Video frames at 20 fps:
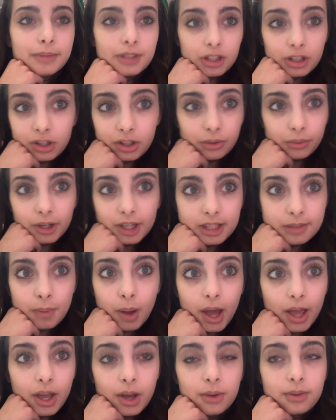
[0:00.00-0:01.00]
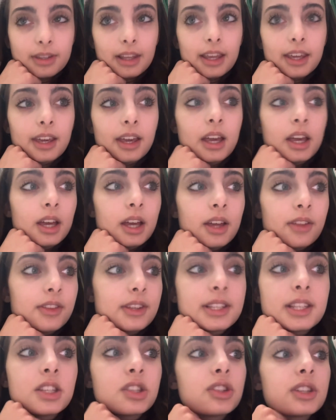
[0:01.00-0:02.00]
in Goodreads bios. Like,
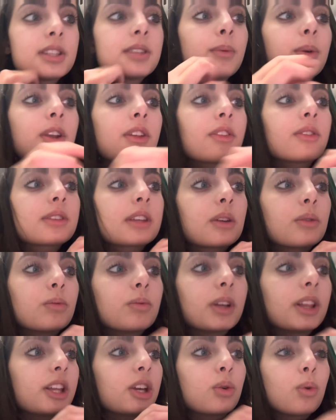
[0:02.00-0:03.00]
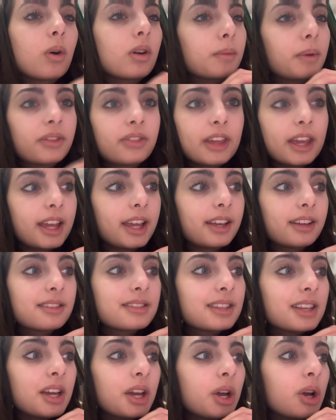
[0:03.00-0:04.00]
this is just one of those like really quotable
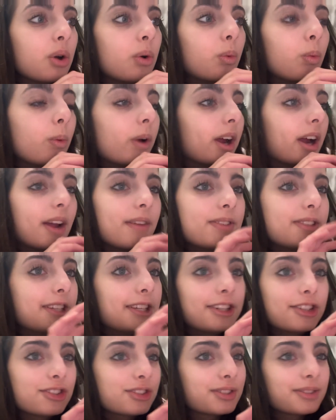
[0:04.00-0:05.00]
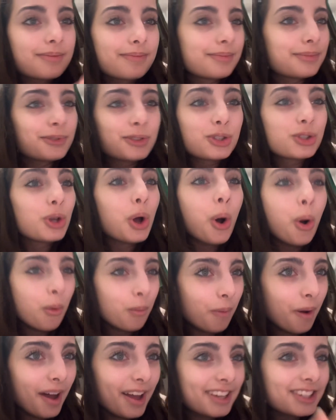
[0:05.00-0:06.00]
things where I've seen it just so
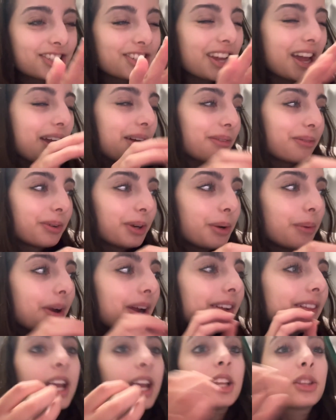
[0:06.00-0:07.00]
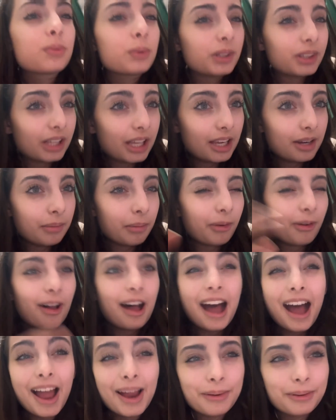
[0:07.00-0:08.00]
much everywhere. it's relatable.
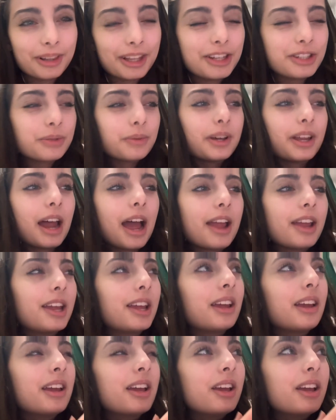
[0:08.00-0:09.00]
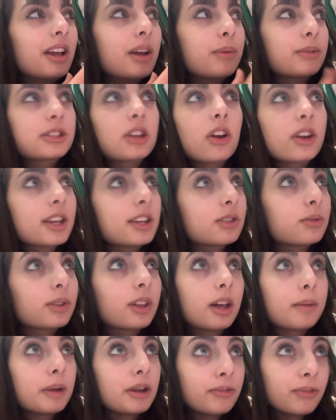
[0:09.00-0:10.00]
I relate to it. I was talking to a
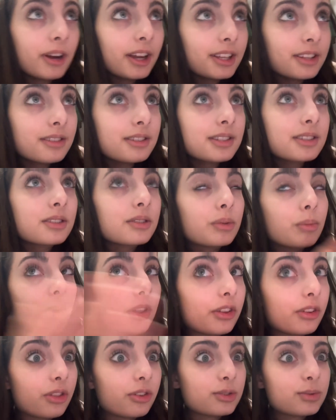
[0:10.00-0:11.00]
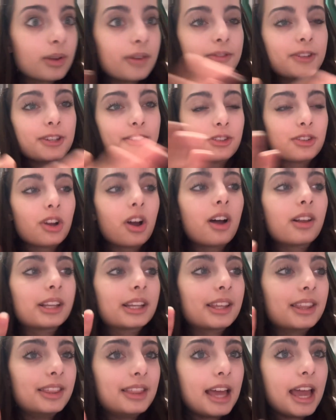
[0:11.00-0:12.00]
lot of my friends, whether they're Swifties or not,
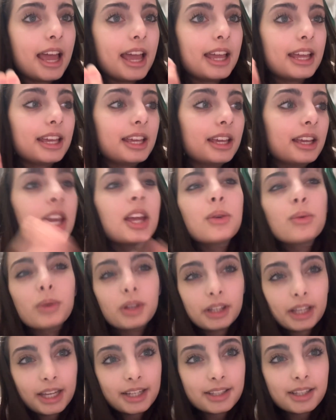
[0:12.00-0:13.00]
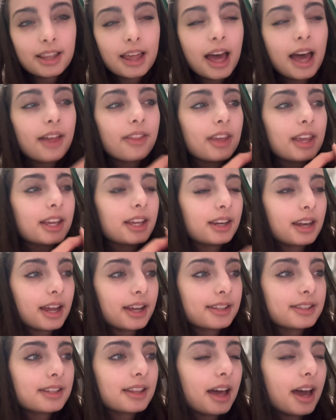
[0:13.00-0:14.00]
like they can relate to that, they
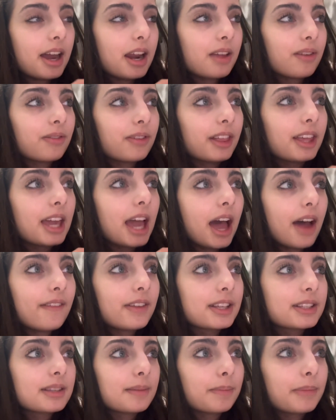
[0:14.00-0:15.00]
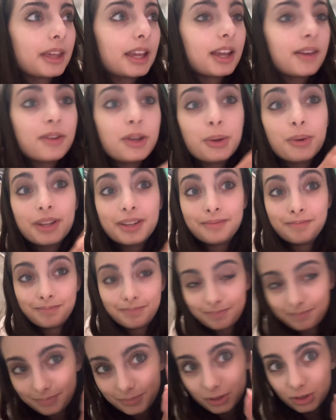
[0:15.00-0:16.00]
connect to that, and I feel like having something, if you can
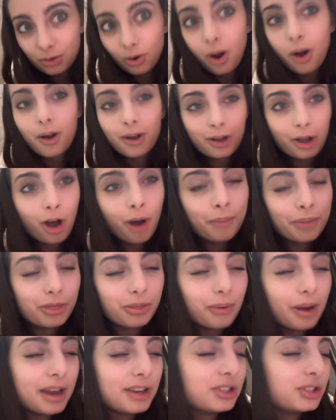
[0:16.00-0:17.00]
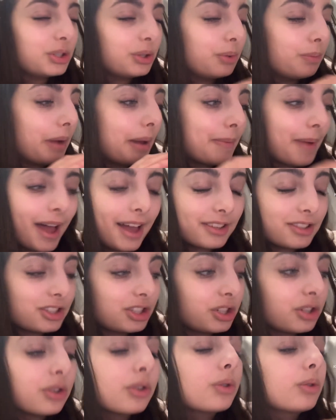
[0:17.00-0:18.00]
draw a common thread to my
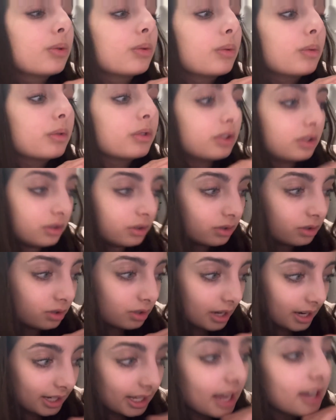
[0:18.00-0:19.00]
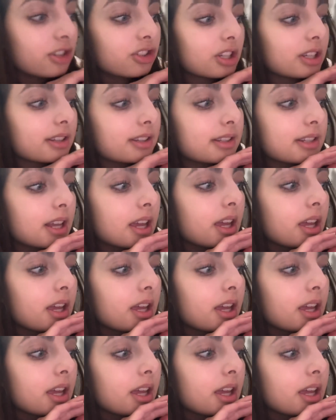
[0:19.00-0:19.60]
past 2 dedications,